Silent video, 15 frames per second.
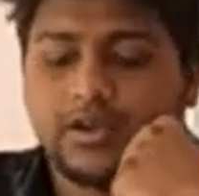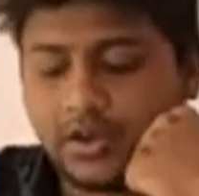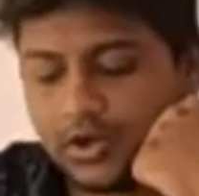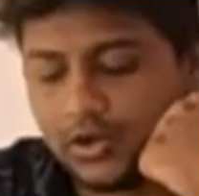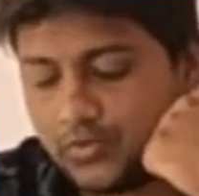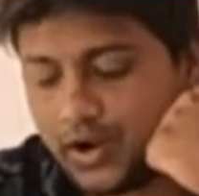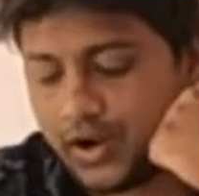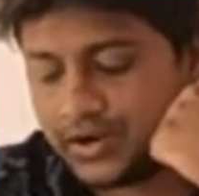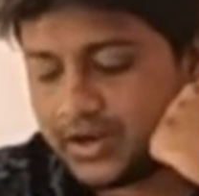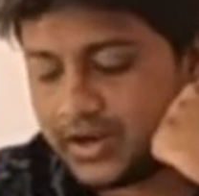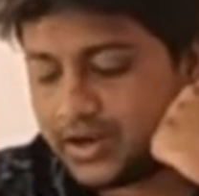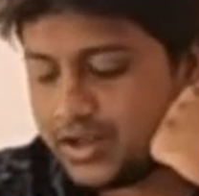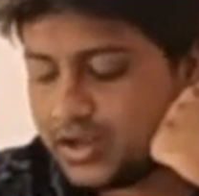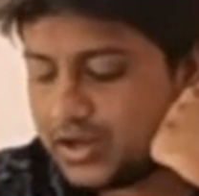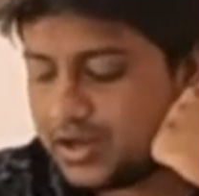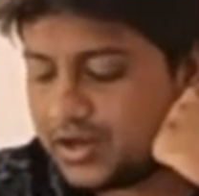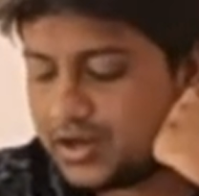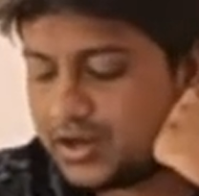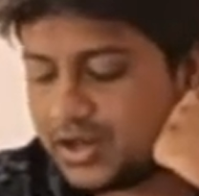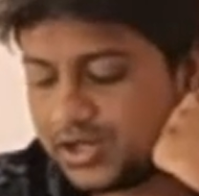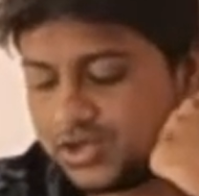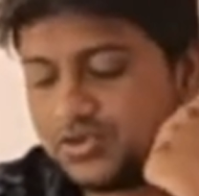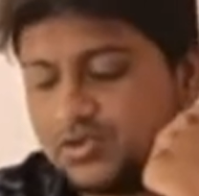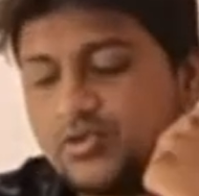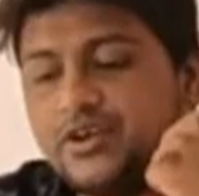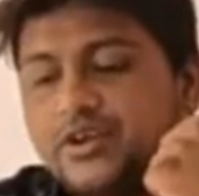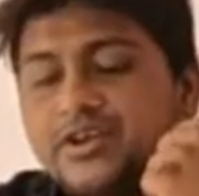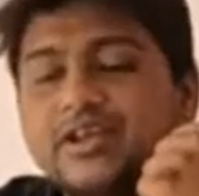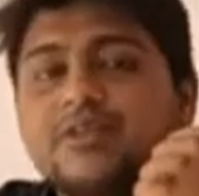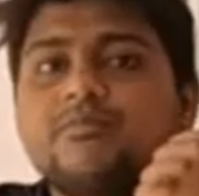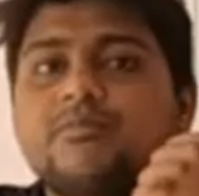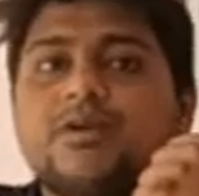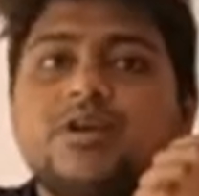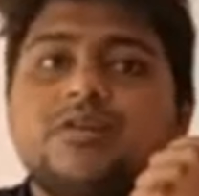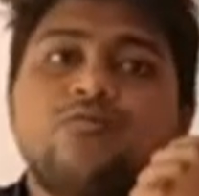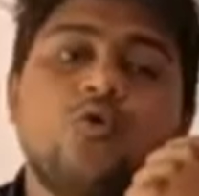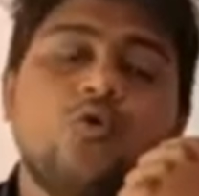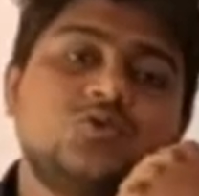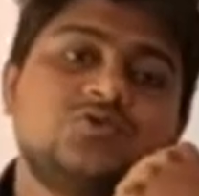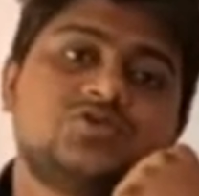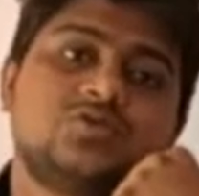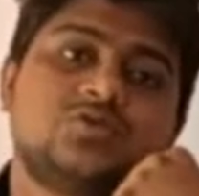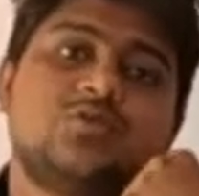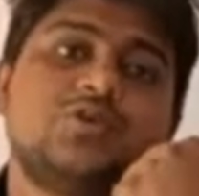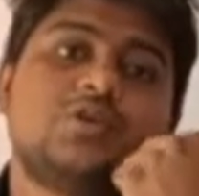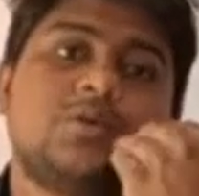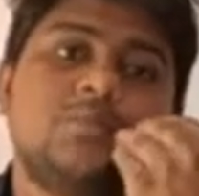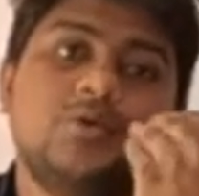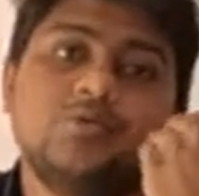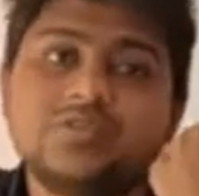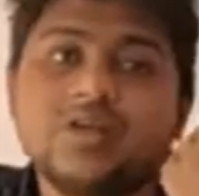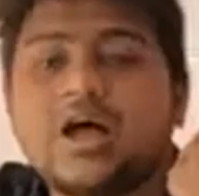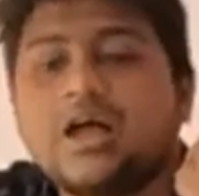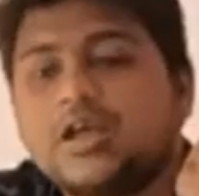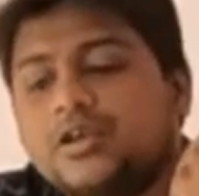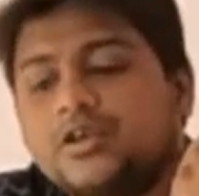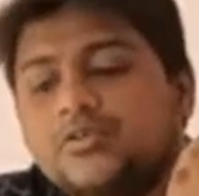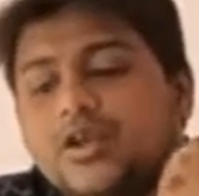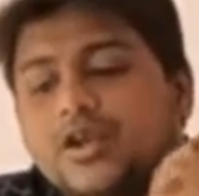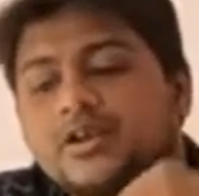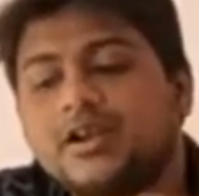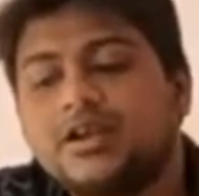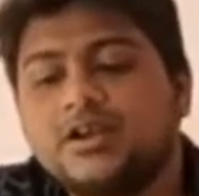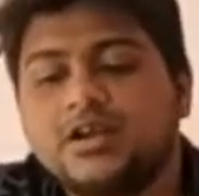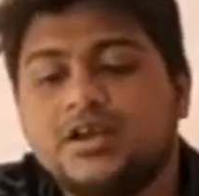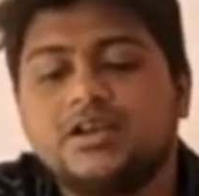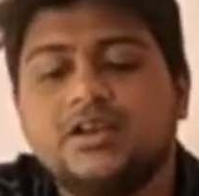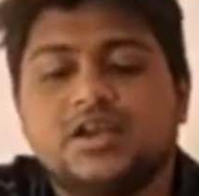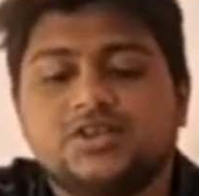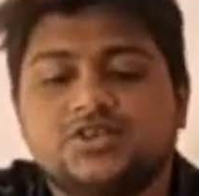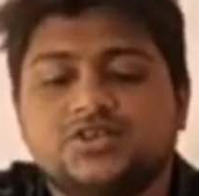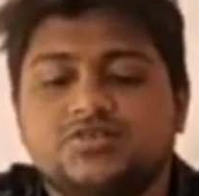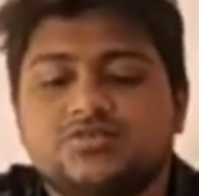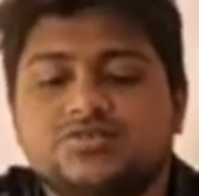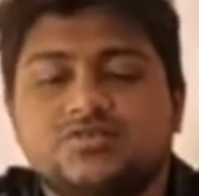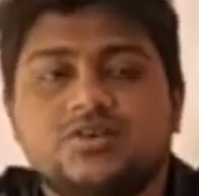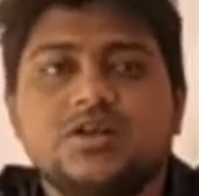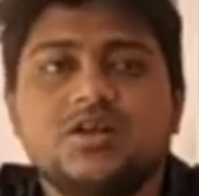United Nations, or Indian force contribute the United Nations.